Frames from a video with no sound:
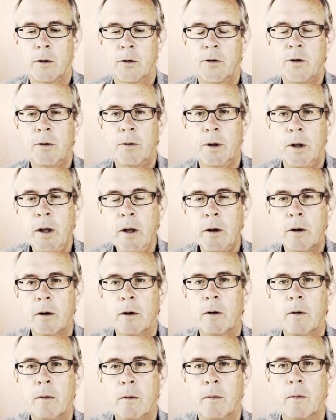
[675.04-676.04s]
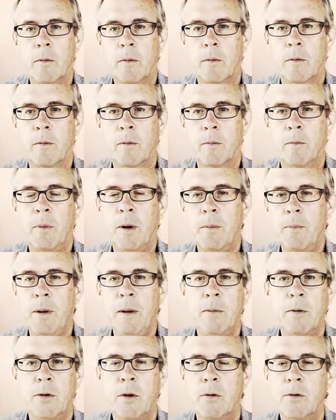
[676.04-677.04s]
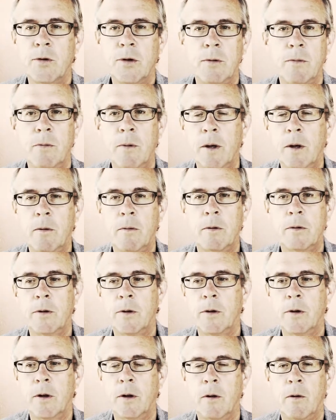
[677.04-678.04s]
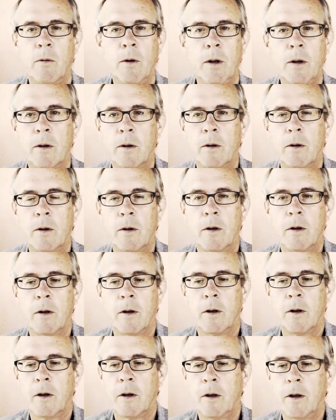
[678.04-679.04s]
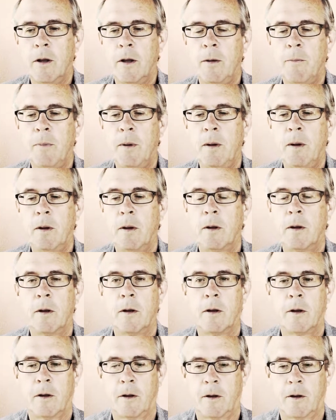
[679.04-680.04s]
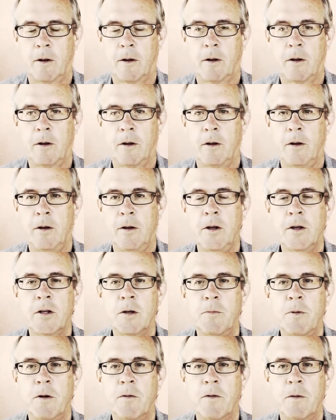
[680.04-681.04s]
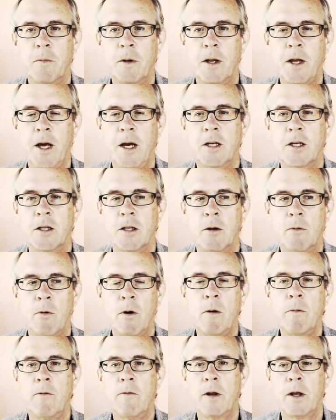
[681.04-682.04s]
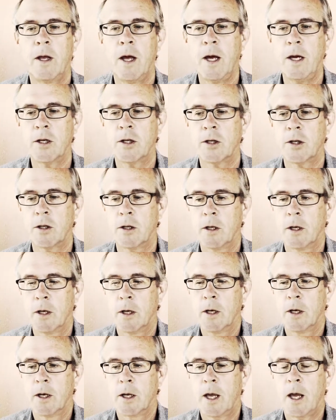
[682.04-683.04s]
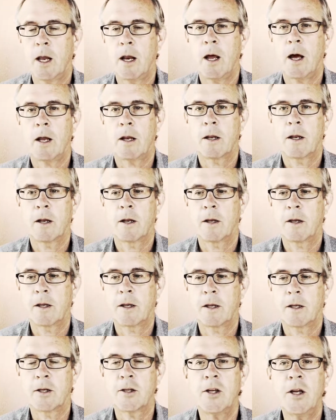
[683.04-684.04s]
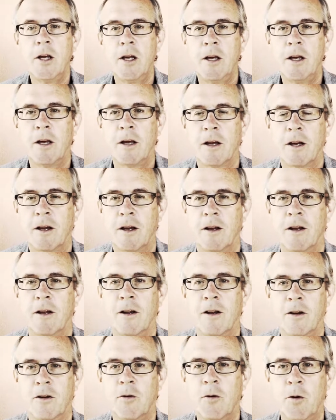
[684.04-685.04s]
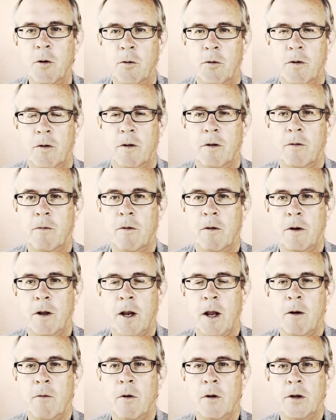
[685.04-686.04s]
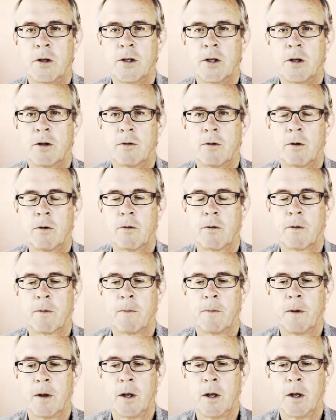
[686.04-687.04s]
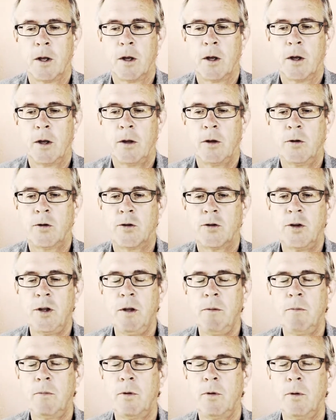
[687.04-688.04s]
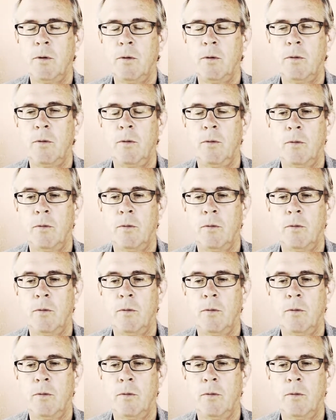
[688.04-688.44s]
You're still here, but people don't seem to be able to, you know what, you disappear from negation. The realm of negation cannot see truth, cannot really see truth. You seem to,